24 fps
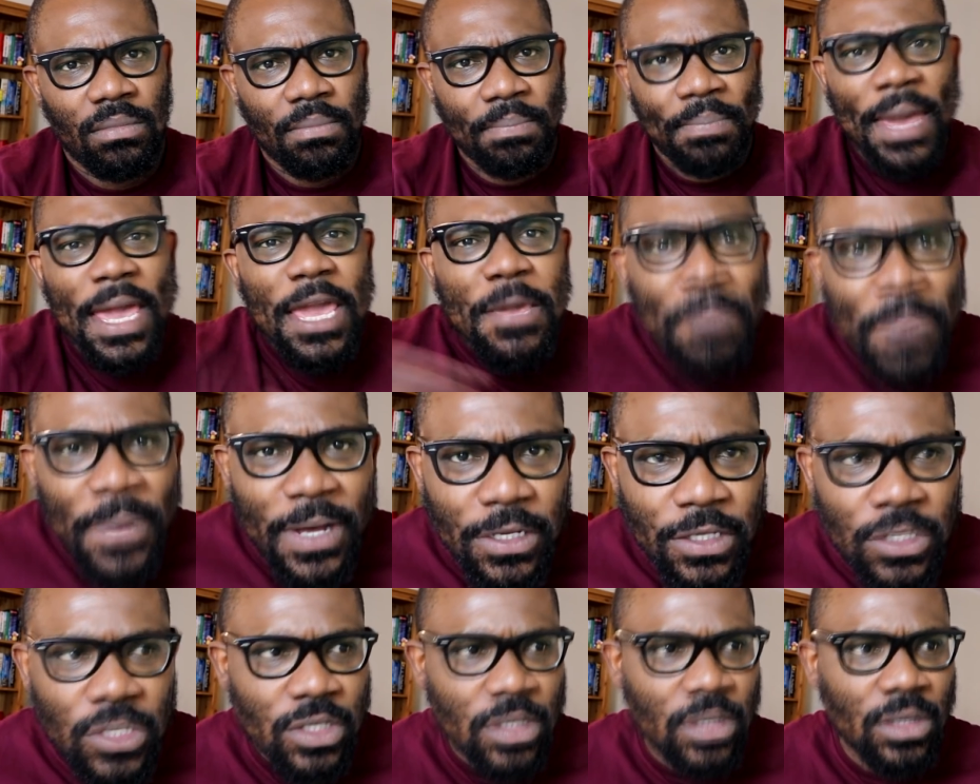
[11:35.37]

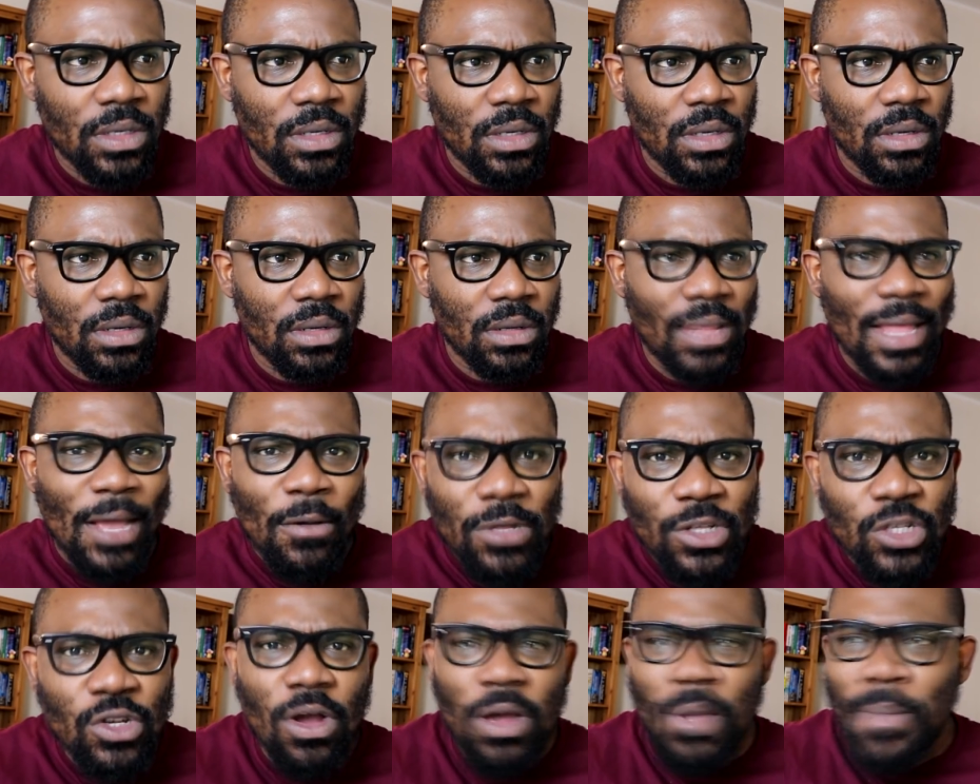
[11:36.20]
Papers, like
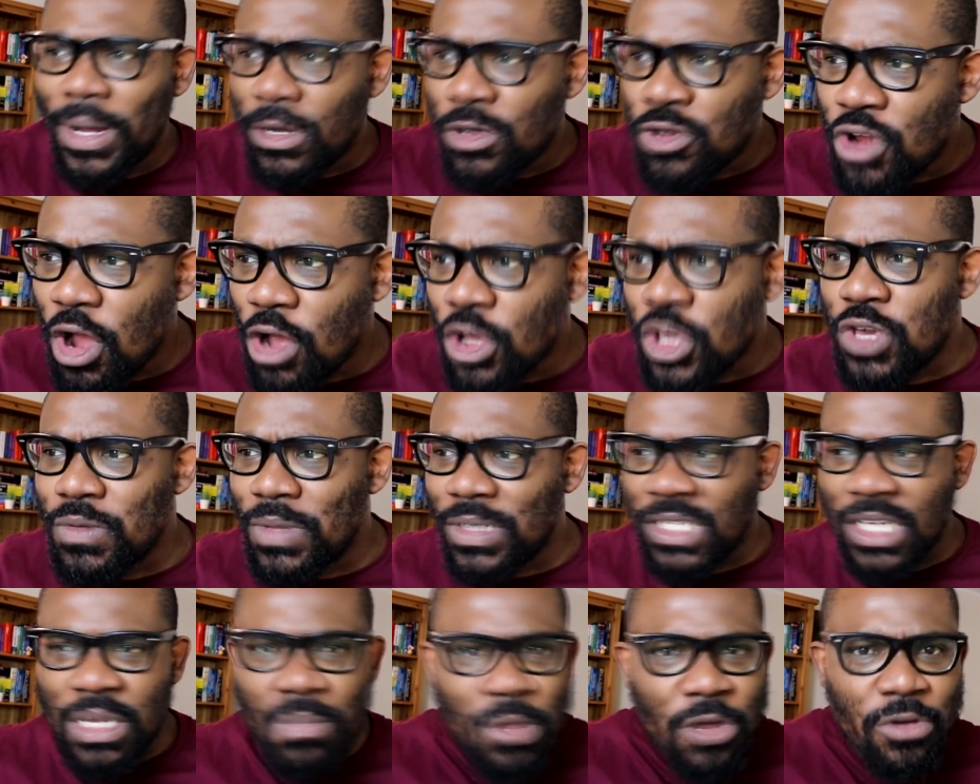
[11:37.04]
we talk about
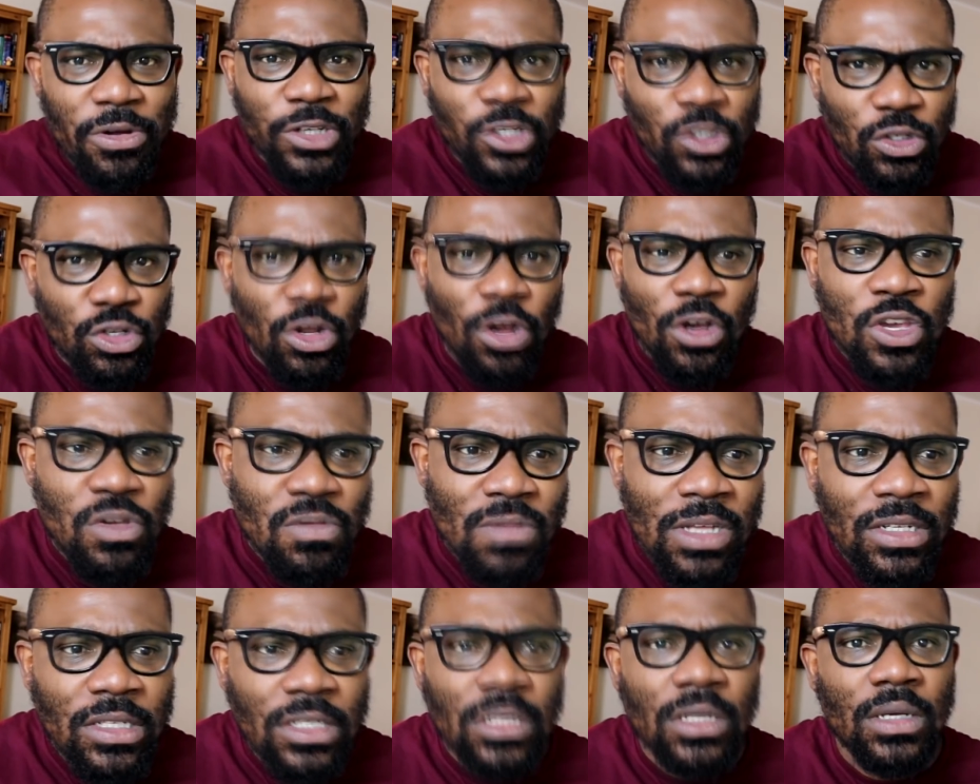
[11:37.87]
documents, immigration
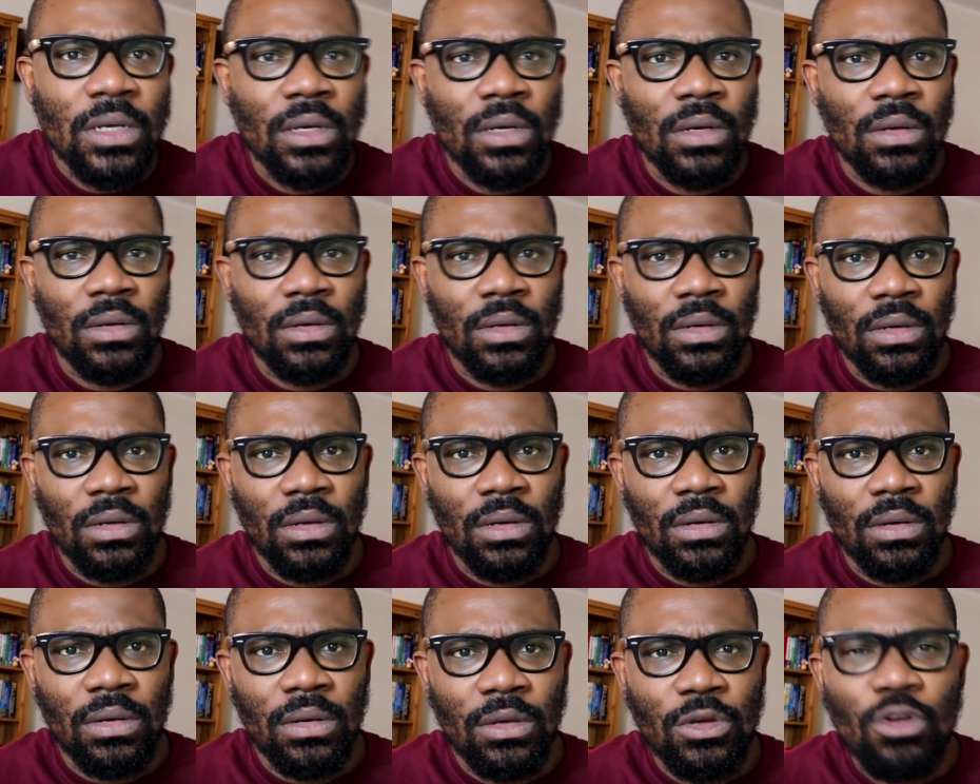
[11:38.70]
documents,
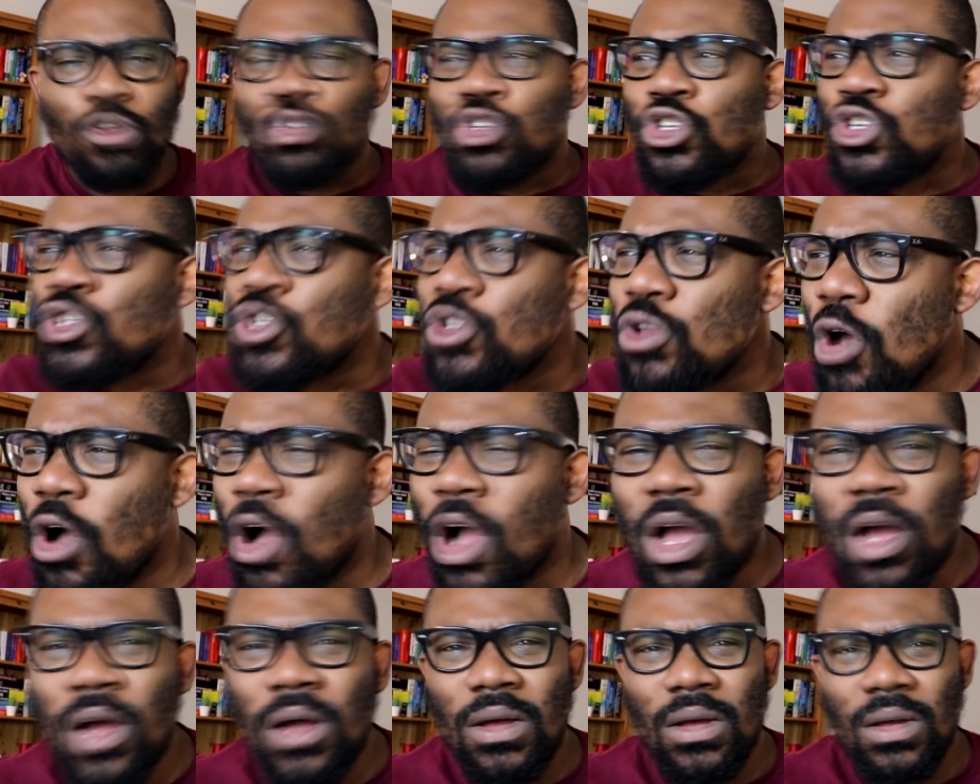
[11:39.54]
you're
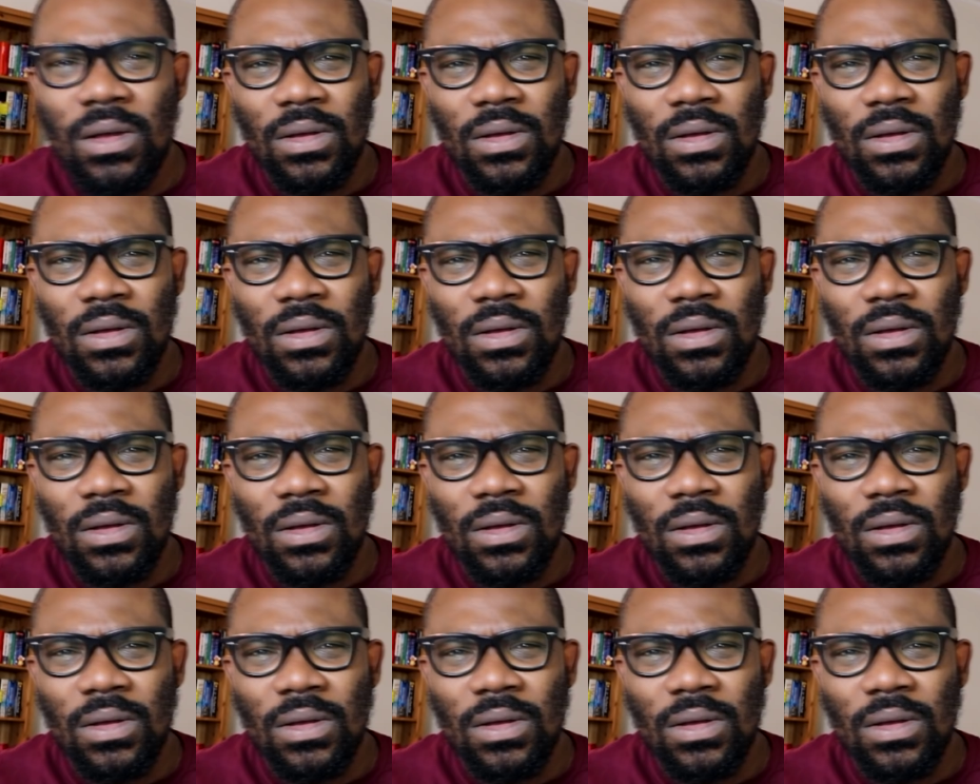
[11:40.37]
stuck.